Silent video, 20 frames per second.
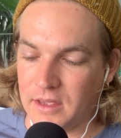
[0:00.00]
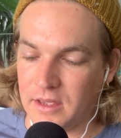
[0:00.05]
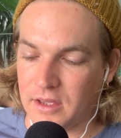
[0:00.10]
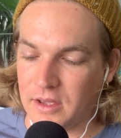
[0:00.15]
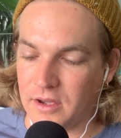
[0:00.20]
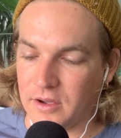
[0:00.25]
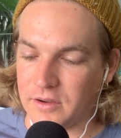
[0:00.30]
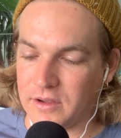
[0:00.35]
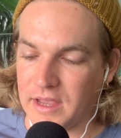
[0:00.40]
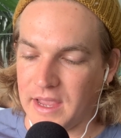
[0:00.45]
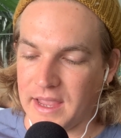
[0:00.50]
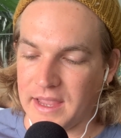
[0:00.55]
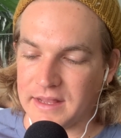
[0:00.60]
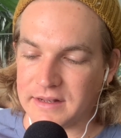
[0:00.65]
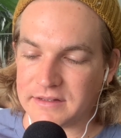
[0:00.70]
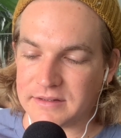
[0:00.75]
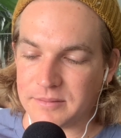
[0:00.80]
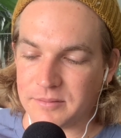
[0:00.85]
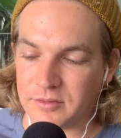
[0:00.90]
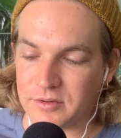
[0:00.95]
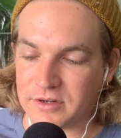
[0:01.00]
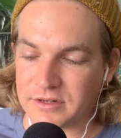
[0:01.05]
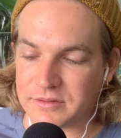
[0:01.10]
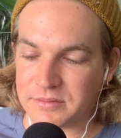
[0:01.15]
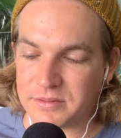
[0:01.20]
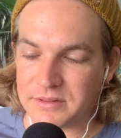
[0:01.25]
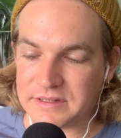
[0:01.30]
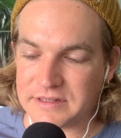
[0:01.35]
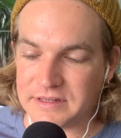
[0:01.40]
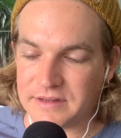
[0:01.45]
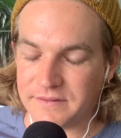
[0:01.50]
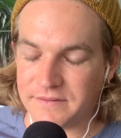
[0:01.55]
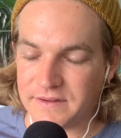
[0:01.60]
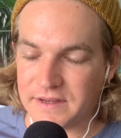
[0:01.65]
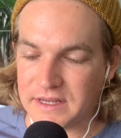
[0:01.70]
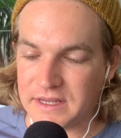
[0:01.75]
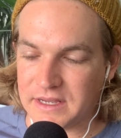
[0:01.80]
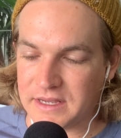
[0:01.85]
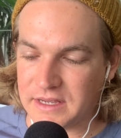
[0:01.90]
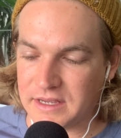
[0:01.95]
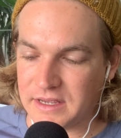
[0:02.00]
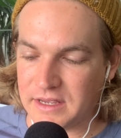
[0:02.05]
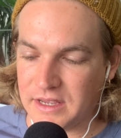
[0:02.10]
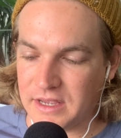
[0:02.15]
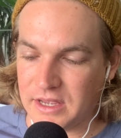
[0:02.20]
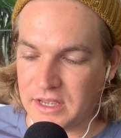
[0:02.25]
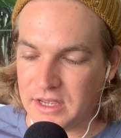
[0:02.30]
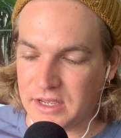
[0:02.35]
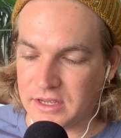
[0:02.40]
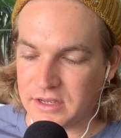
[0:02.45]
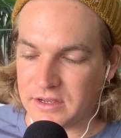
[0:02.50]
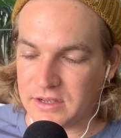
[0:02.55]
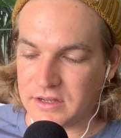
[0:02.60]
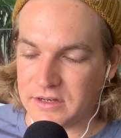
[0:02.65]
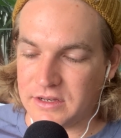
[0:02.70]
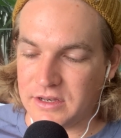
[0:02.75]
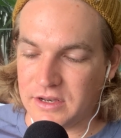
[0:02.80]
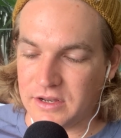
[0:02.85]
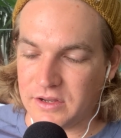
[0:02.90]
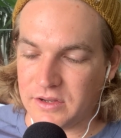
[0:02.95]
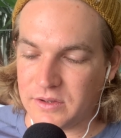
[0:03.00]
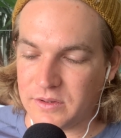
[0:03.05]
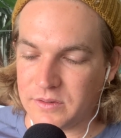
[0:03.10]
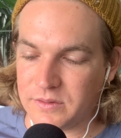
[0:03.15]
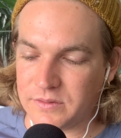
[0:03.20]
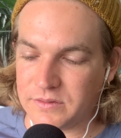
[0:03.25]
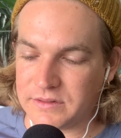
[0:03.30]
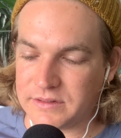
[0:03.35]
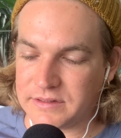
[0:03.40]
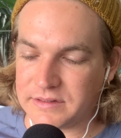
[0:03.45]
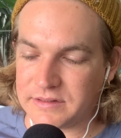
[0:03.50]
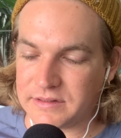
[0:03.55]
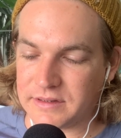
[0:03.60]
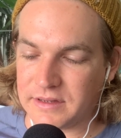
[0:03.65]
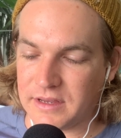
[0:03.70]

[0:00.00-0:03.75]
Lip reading: Okay, and some more specific good news.